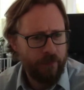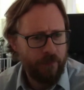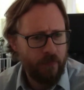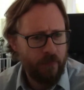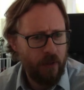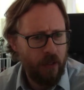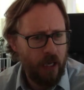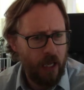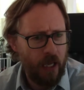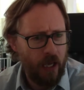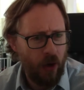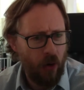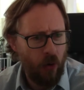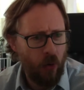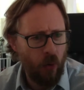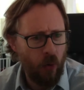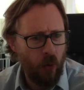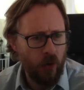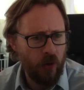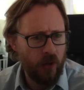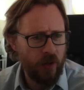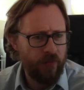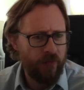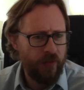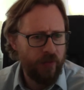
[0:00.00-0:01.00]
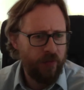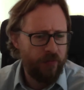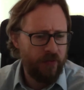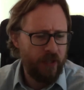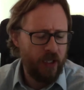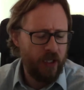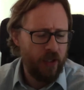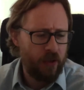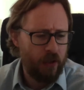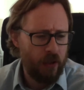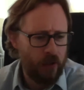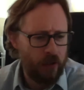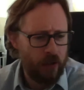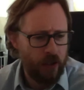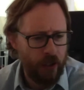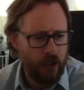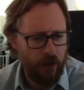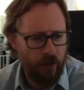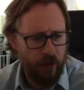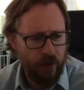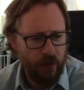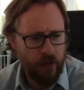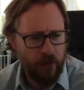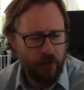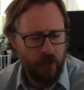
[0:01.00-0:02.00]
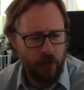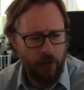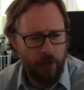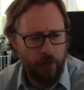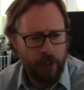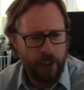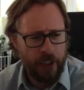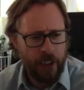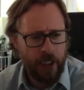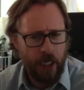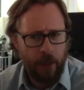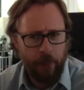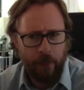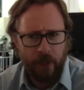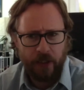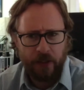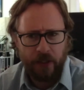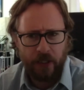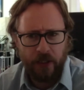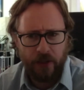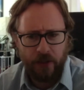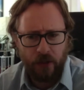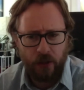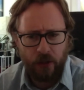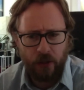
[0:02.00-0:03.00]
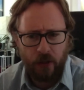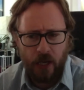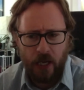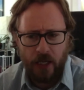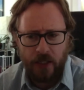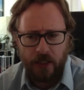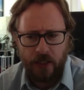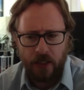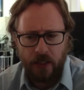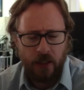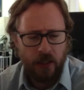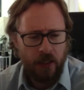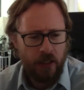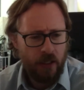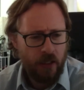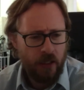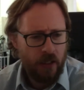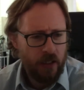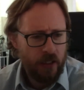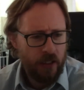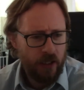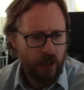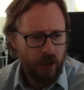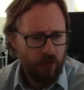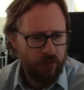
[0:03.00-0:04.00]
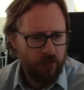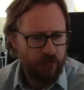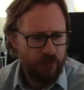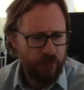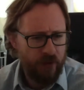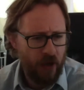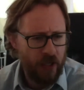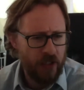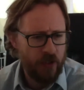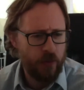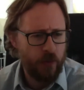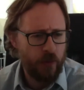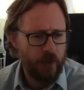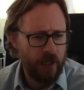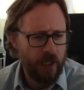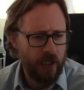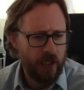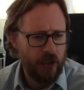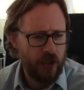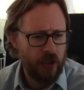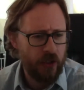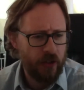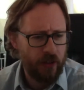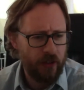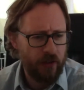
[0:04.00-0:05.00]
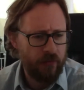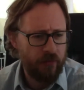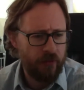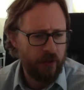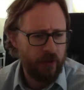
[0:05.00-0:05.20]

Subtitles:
Let all of the phases that are in the thermodynamic data set, fight with each other for